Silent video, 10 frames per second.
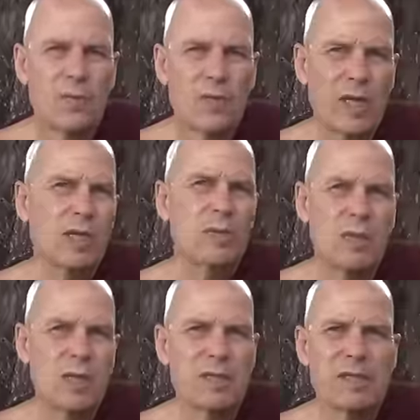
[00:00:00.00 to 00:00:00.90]
You cannot
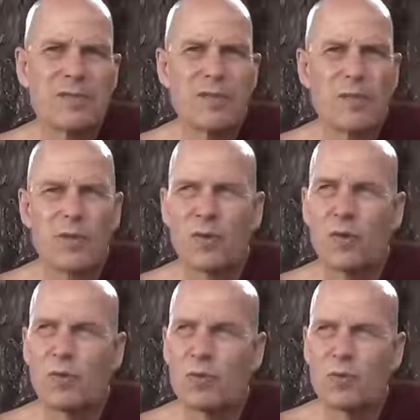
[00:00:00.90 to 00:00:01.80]
breathe. So
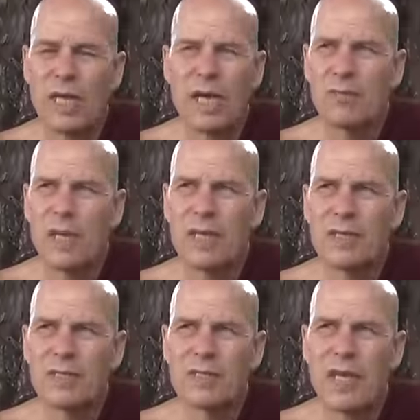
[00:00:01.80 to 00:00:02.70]
you, you die by
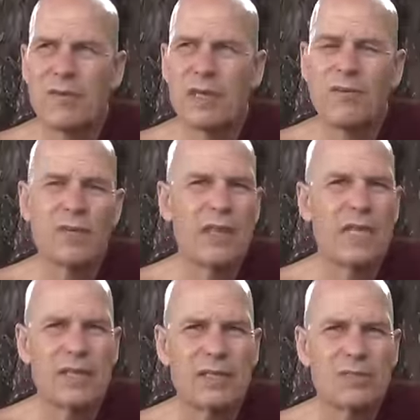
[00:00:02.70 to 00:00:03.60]
having a
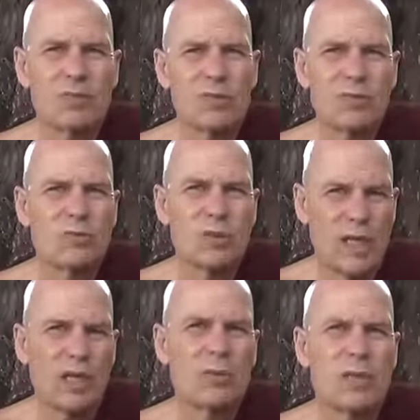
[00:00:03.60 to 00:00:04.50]
feeling that you, you
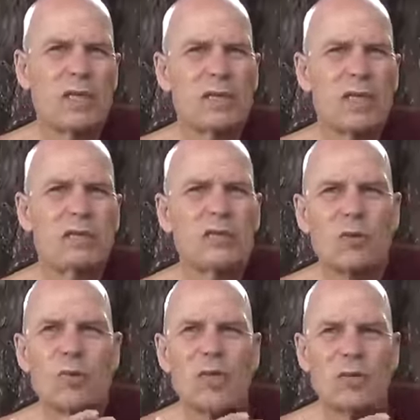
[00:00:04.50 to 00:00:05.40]
cannot breathe, that you're
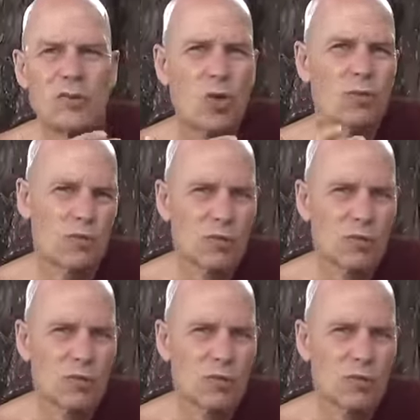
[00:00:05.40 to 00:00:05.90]
being choked.